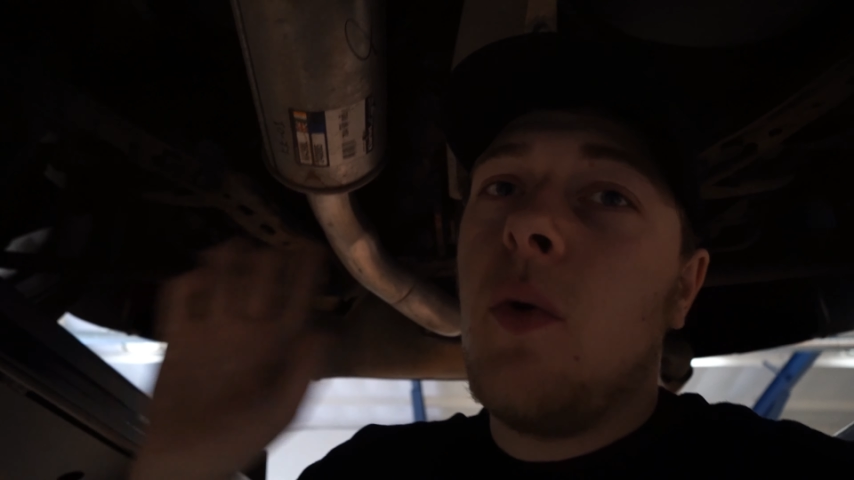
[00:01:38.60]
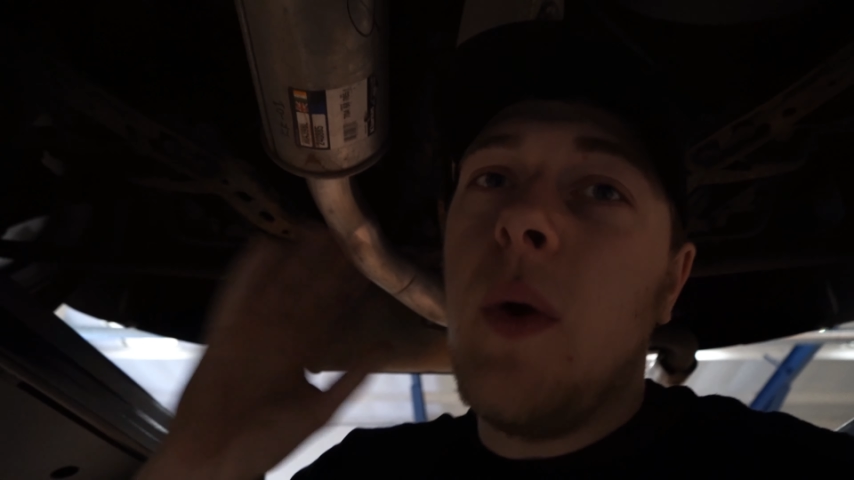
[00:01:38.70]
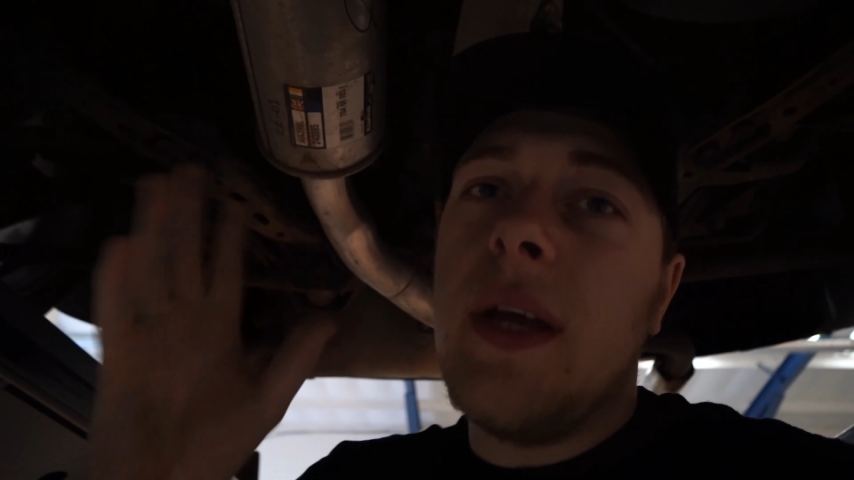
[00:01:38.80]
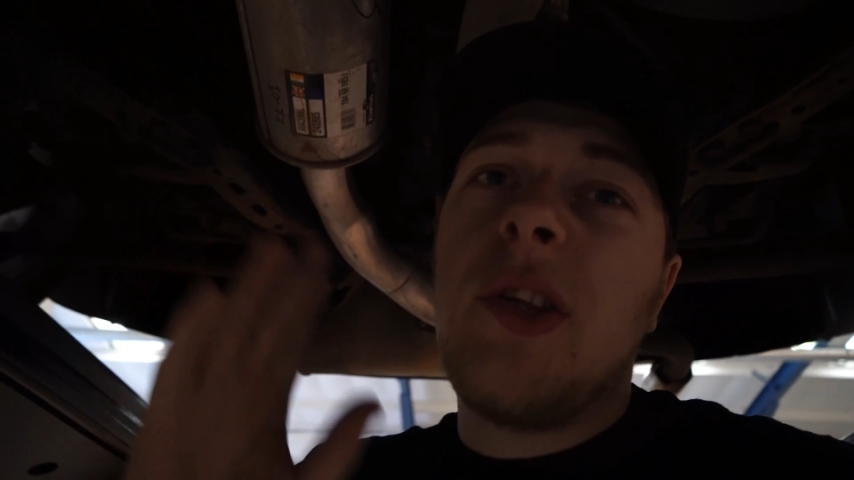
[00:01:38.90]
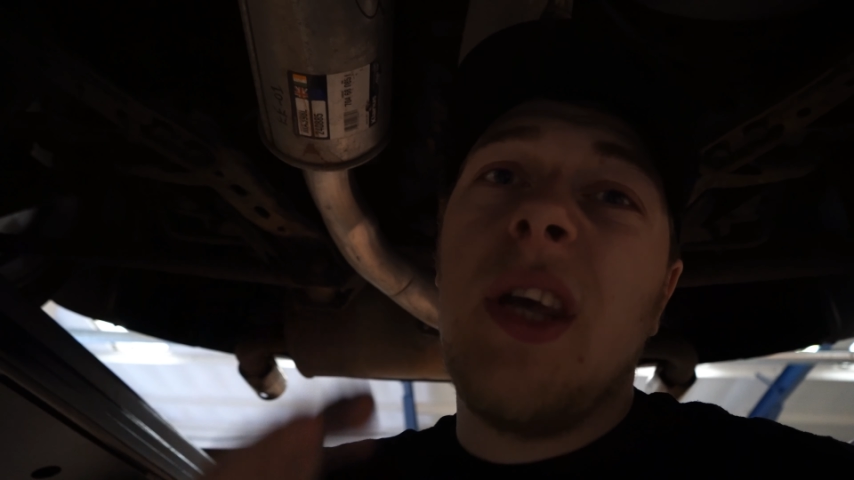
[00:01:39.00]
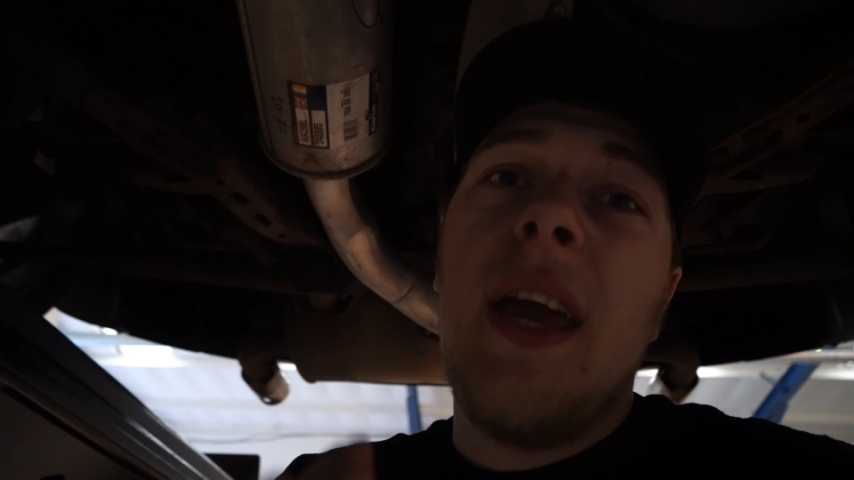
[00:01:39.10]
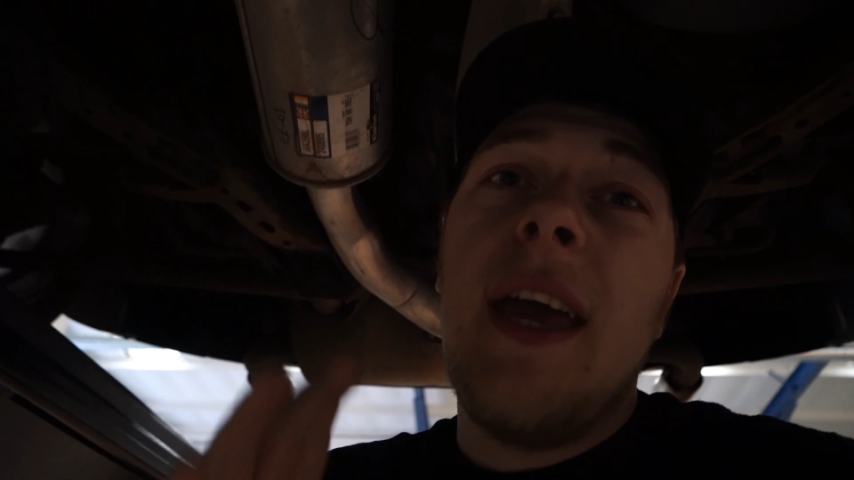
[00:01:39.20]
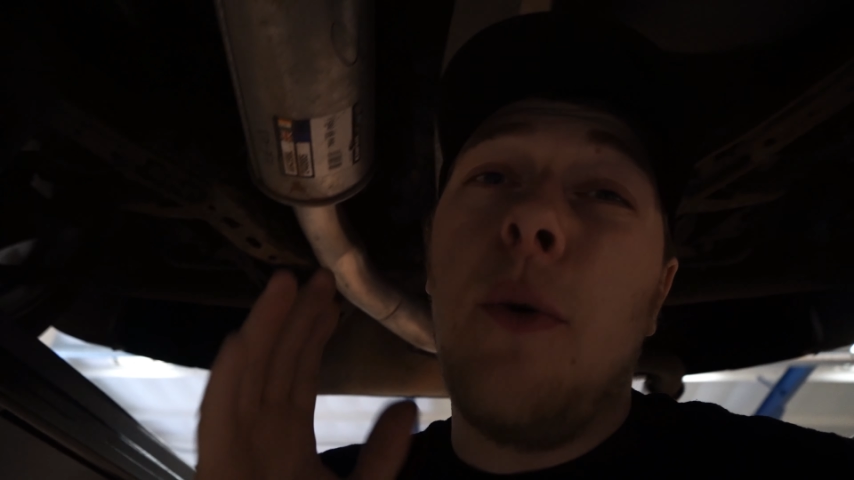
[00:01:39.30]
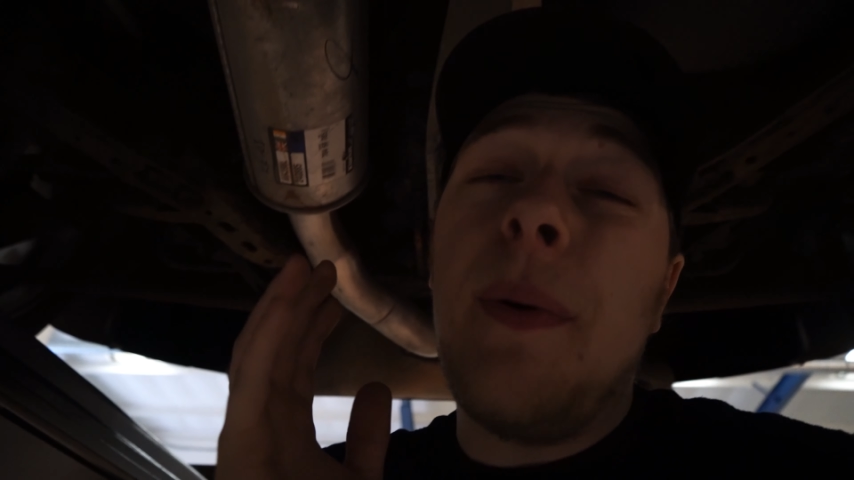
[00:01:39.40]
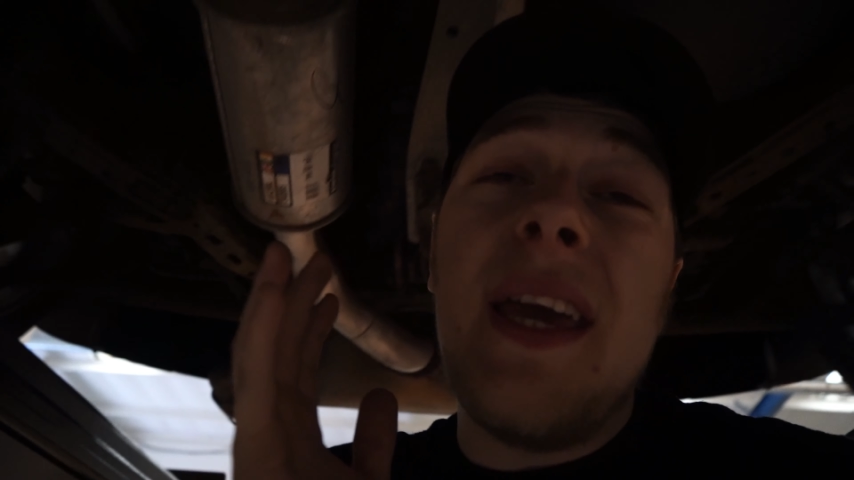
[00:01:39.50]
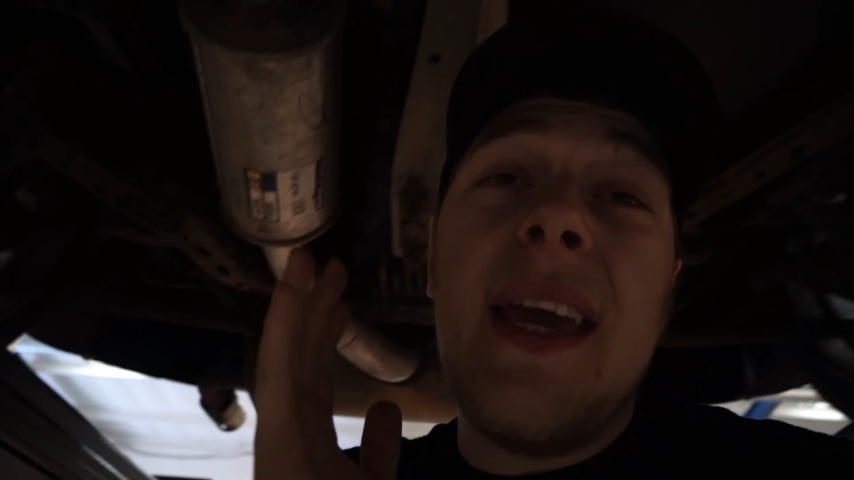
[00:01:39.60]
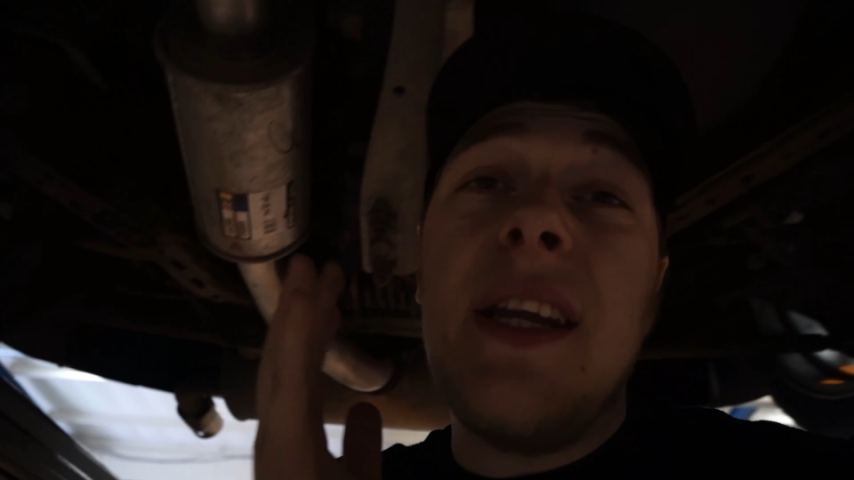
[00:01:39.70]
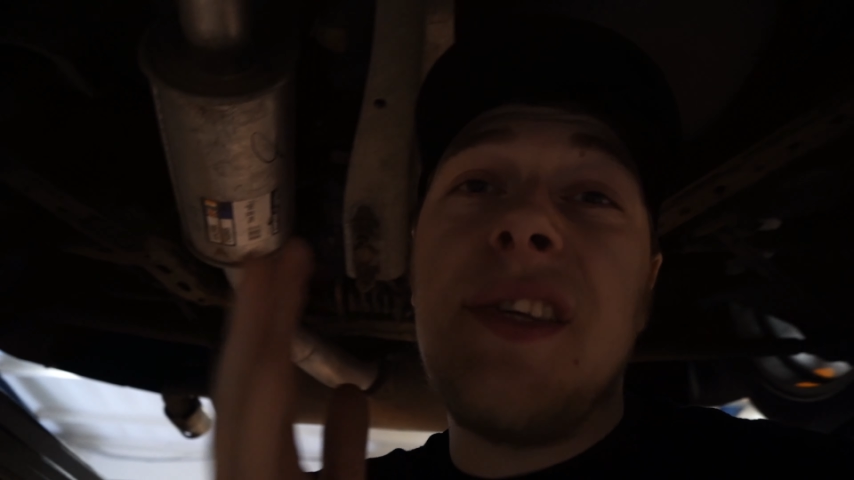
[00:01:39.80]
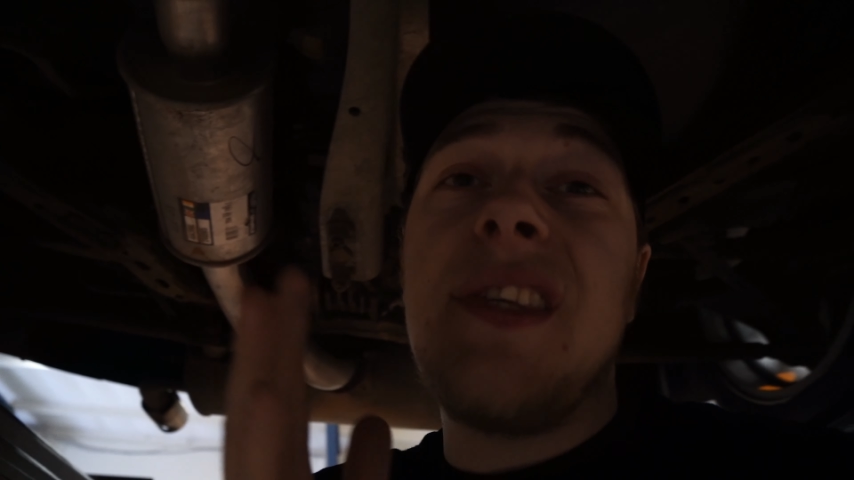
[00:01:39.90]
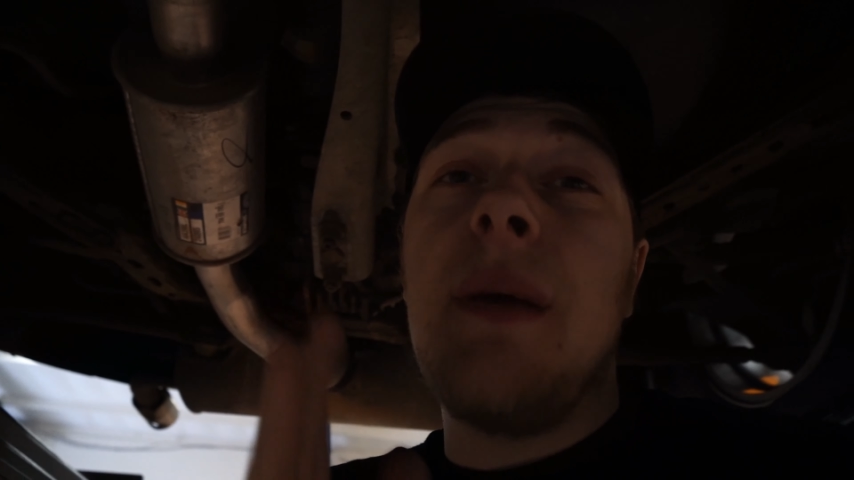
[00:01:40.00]
which it'll be in
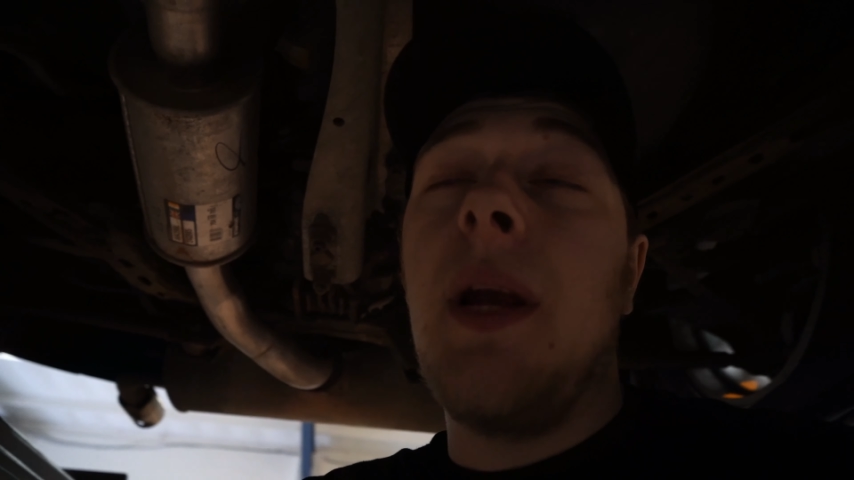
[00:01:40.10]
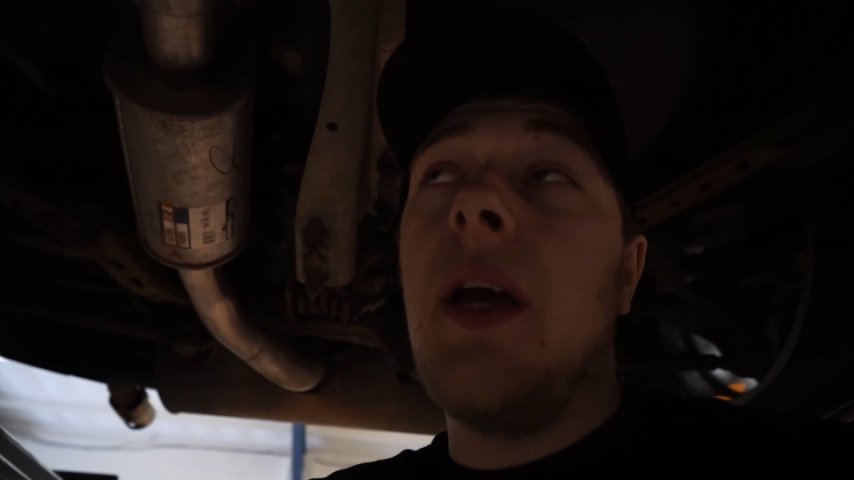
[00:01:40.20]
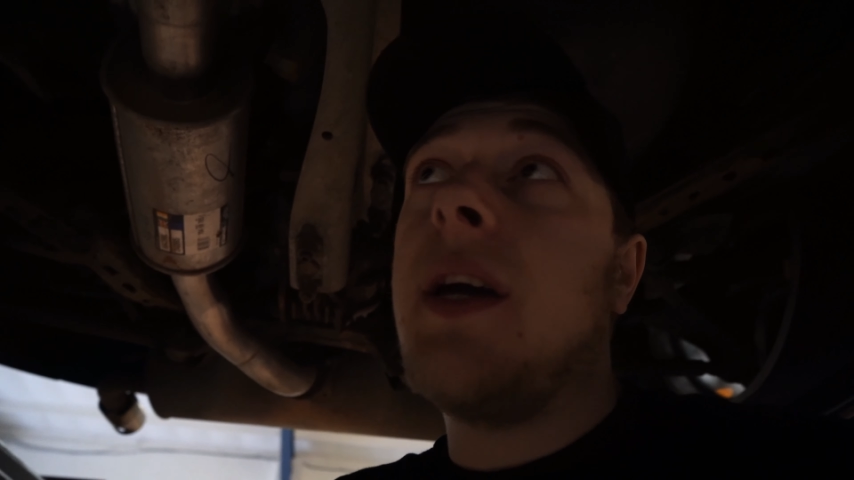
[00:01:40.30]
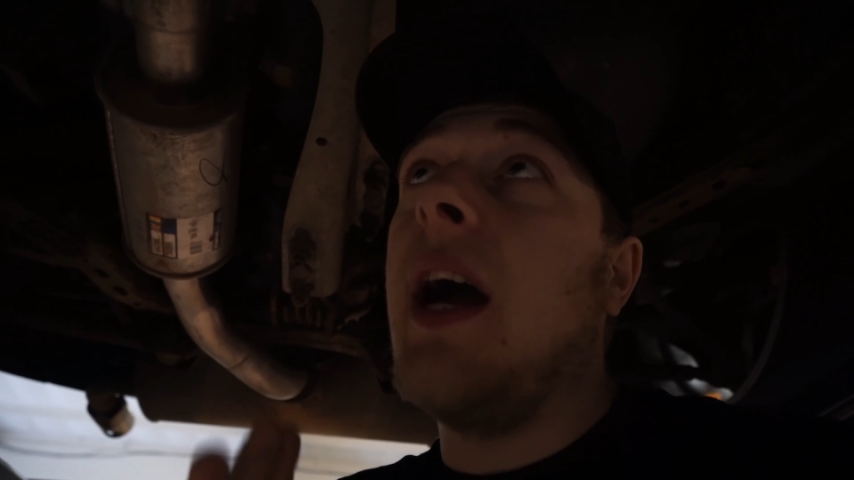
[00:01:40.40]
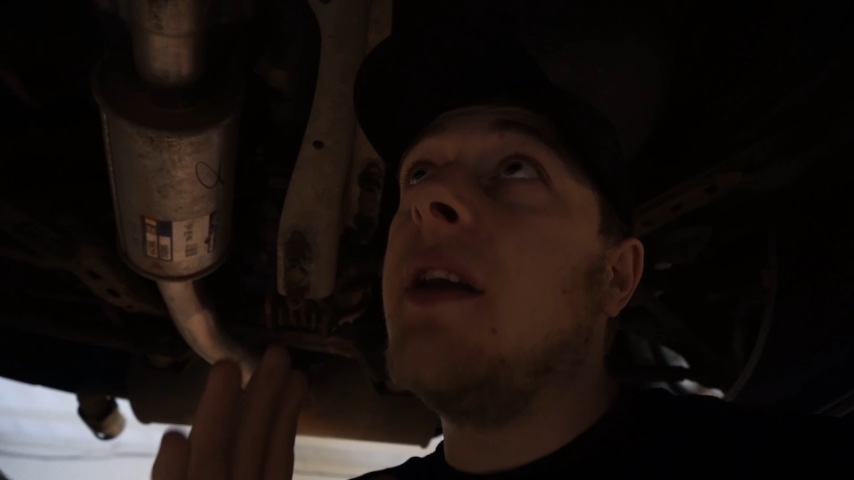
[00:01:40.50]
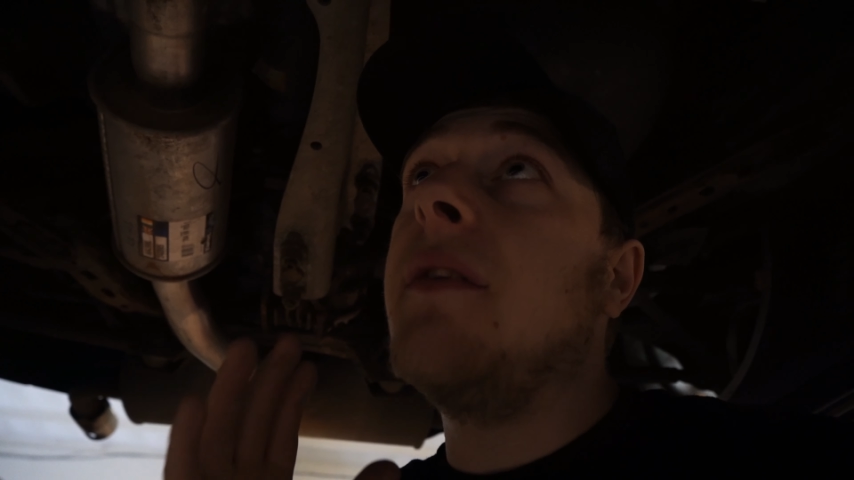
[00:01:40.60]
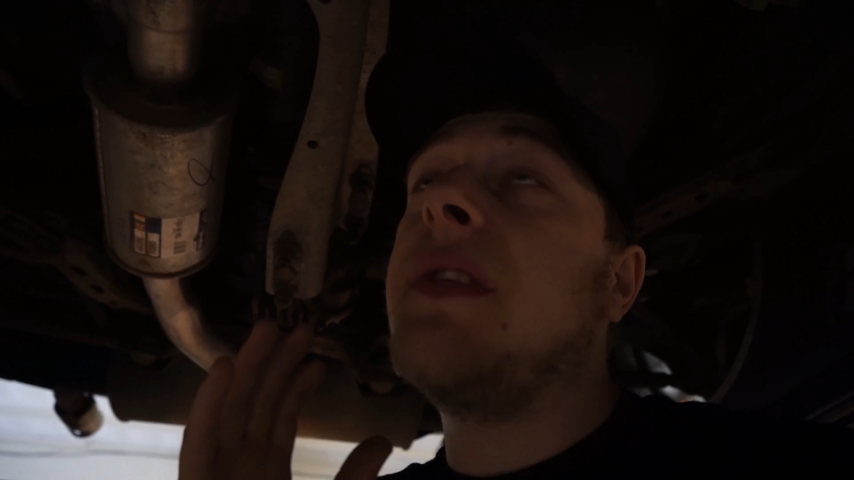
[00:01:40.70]
a similar kind